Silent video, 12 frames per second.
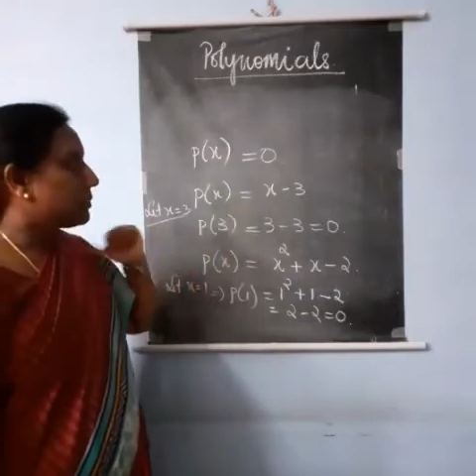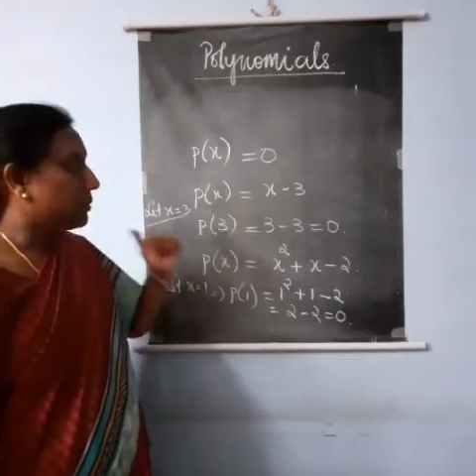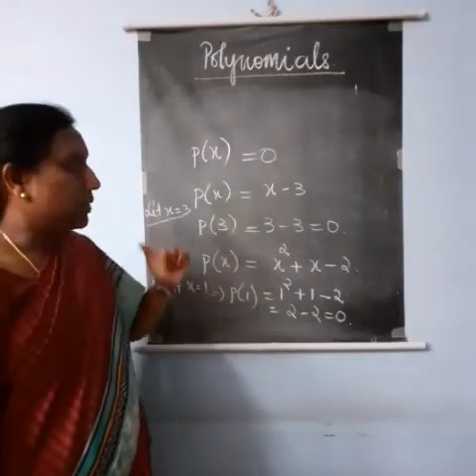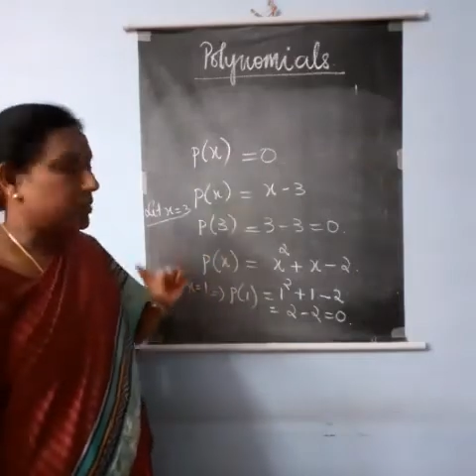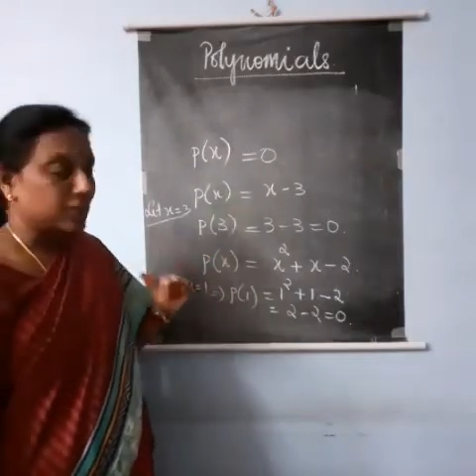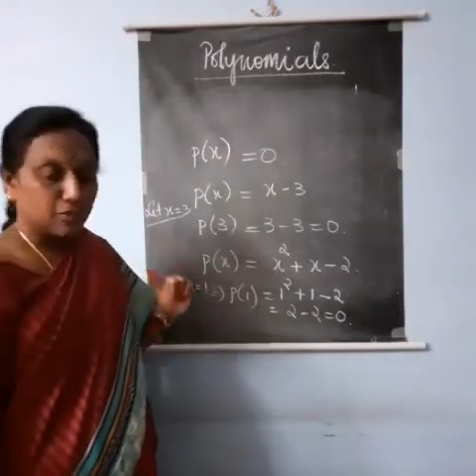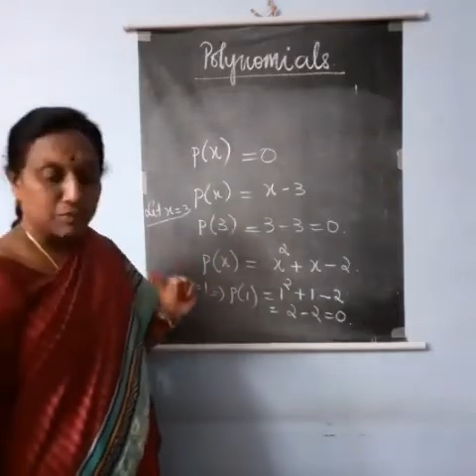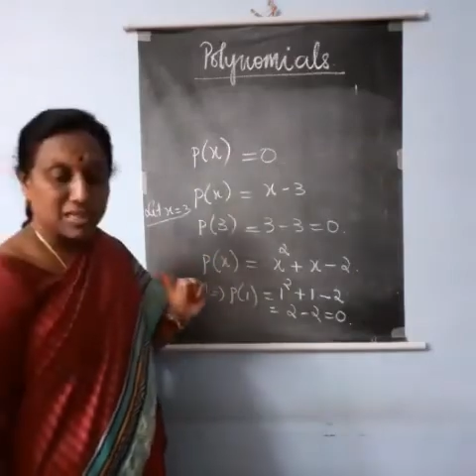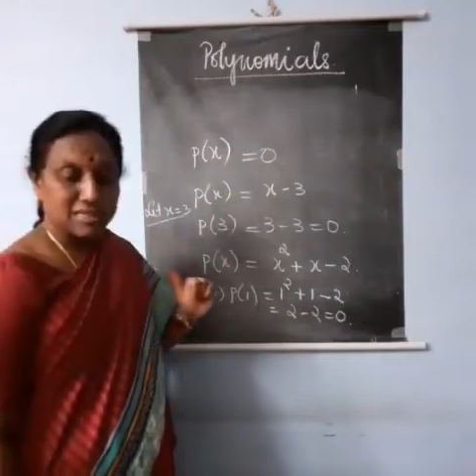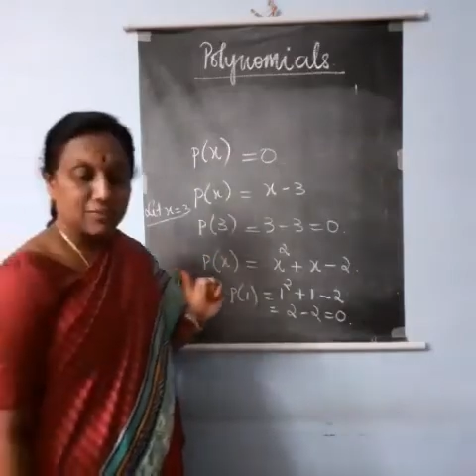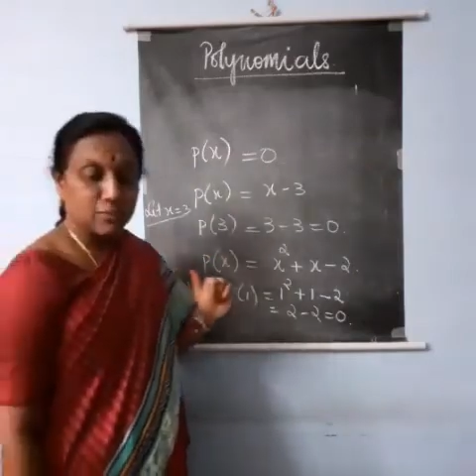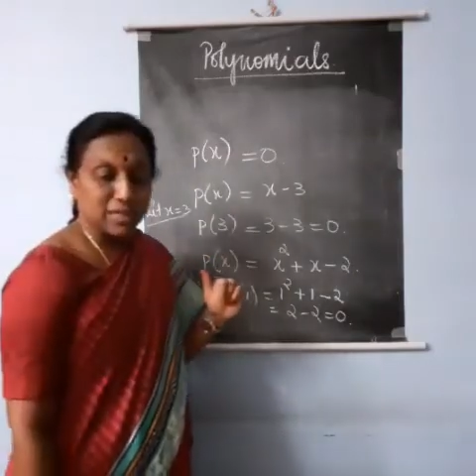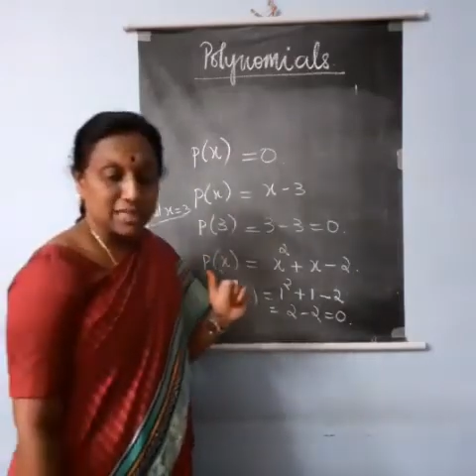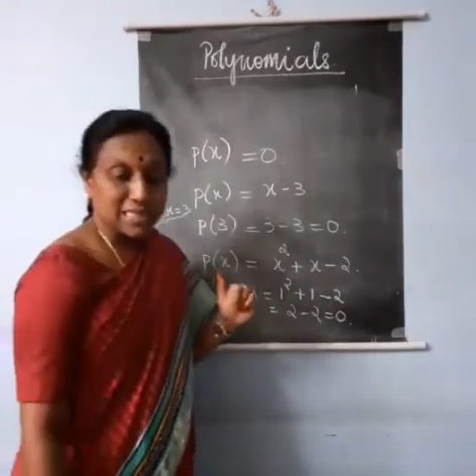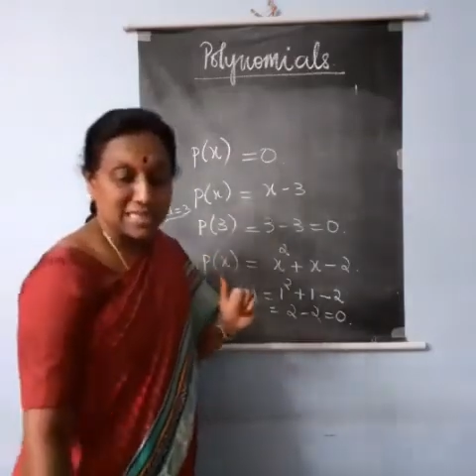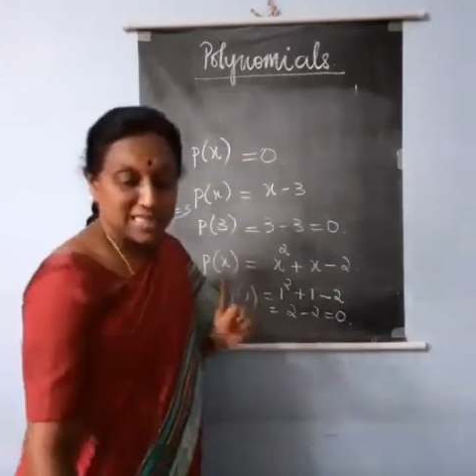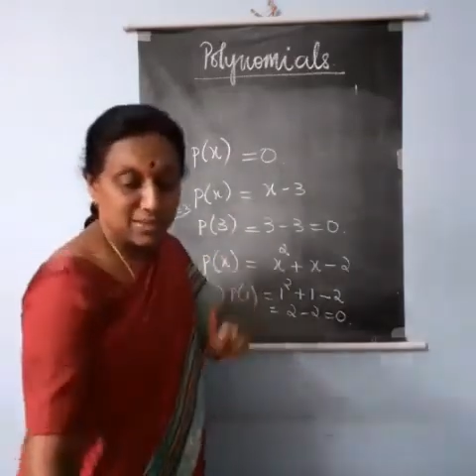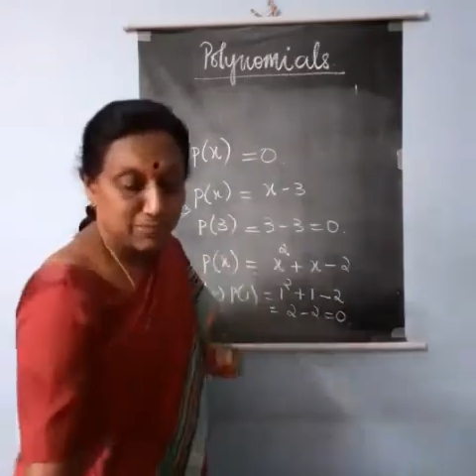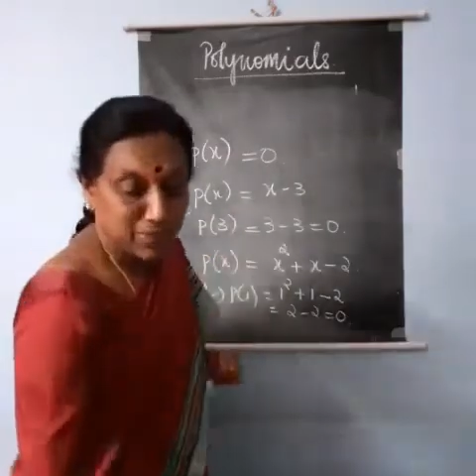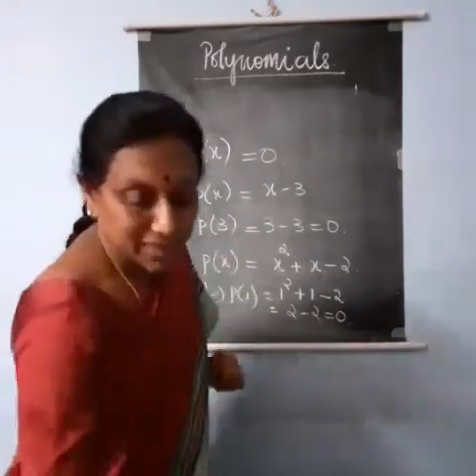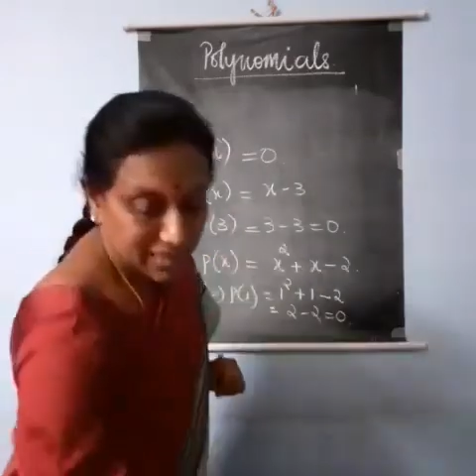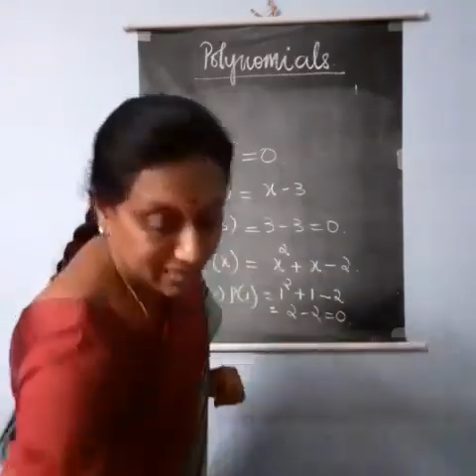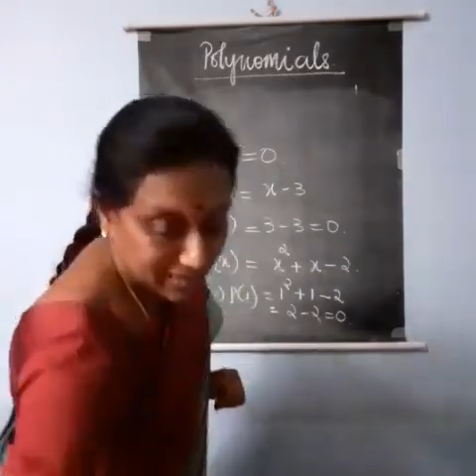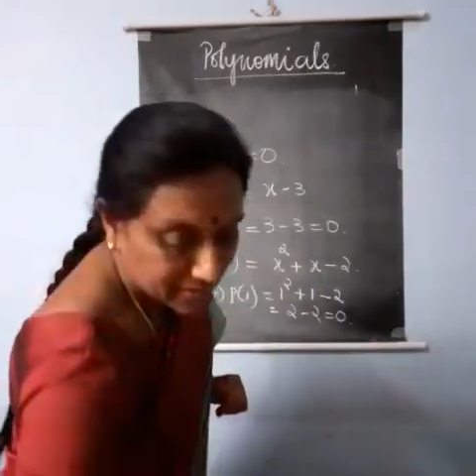polynomial, one easy
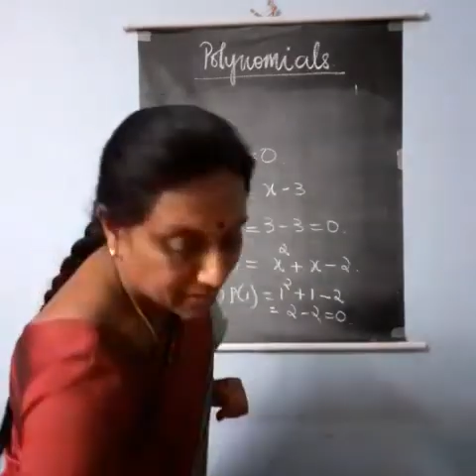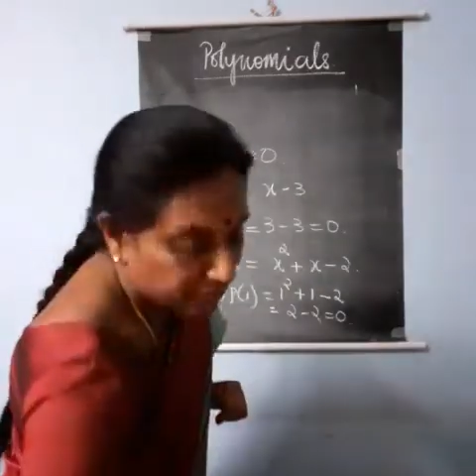method of